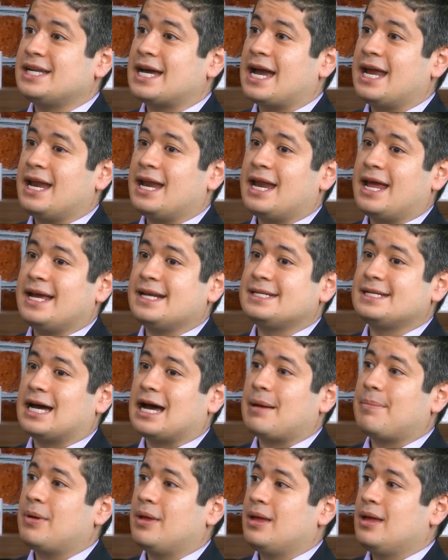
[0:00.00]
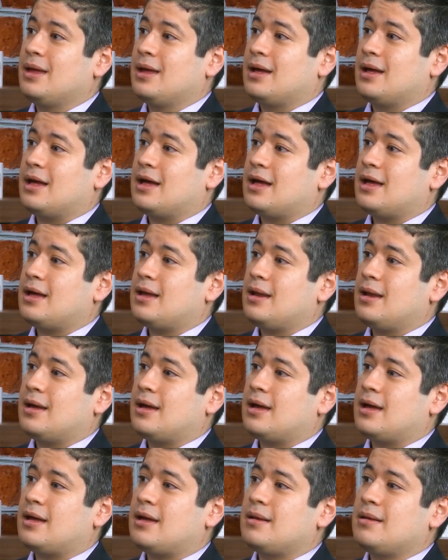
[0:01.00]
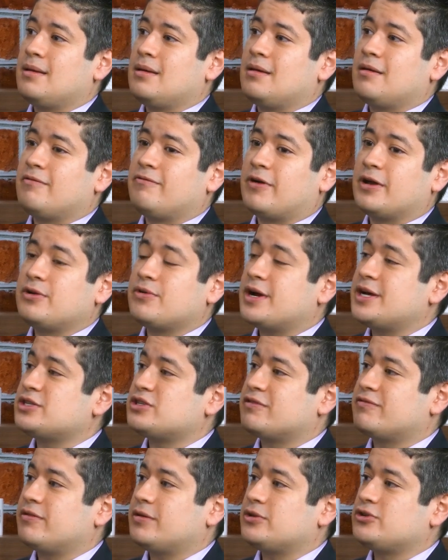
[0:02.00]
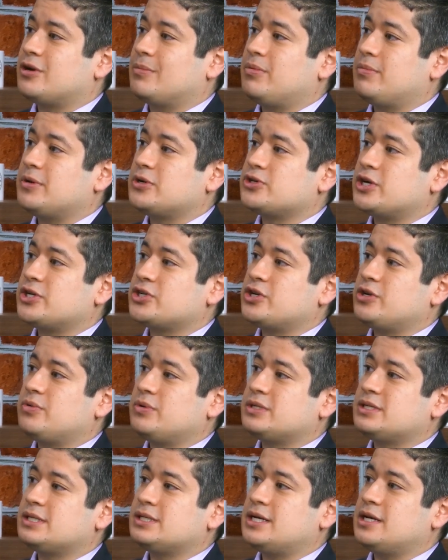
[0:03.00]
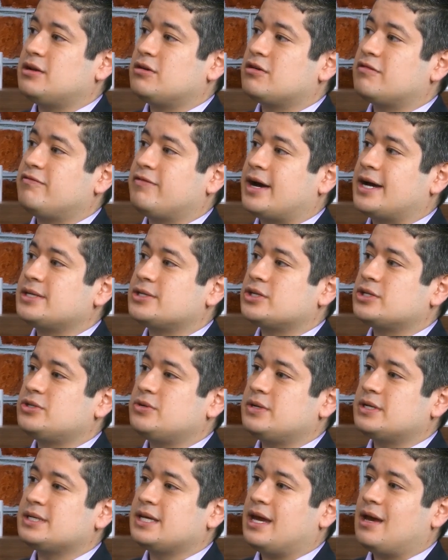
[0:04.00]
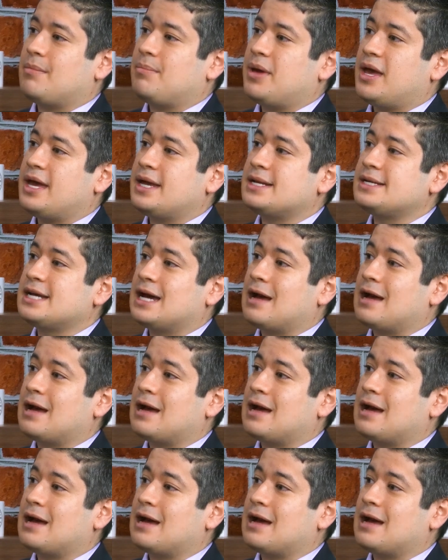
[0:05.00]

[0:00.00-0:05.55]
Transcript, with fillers: indicted a top fundraiser for the Trump administration who was a senior advisor to his campaign,